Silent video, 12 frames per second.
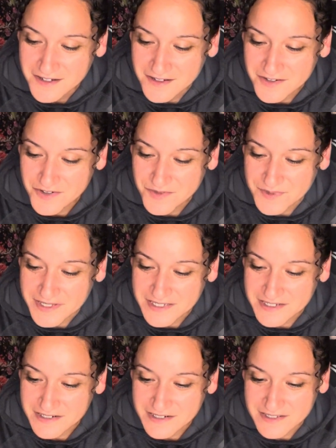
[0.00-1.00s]
Oh my
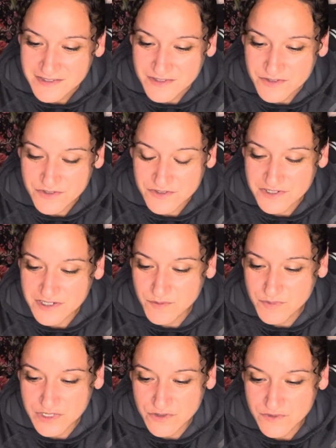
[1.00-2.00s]
goodness. So there's going to
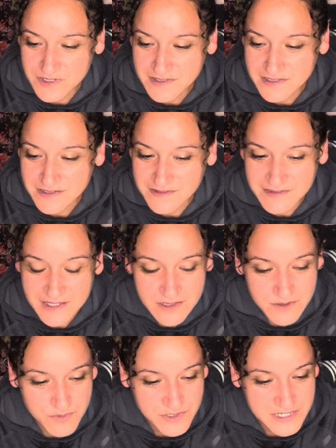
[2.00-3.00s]
be a reason to
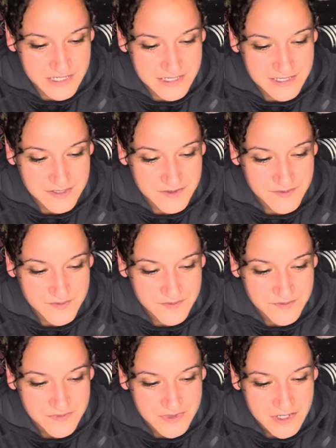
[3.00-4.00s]
celebrate.
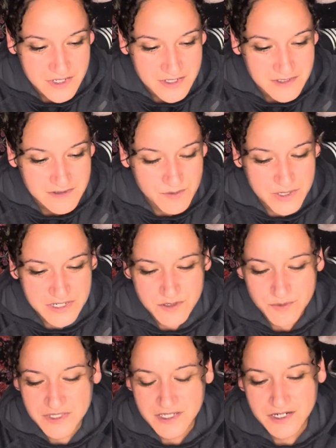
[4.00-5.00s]
Somebody could
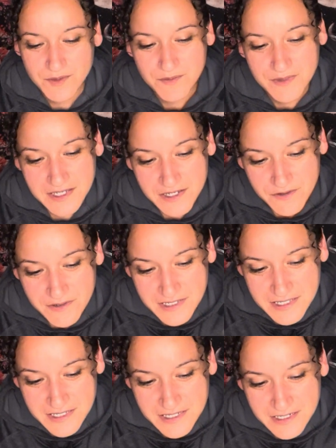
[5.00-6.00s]
be getting
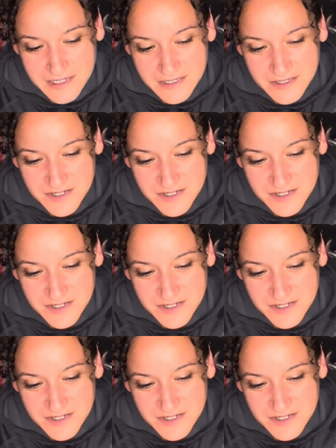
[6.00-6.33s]
married.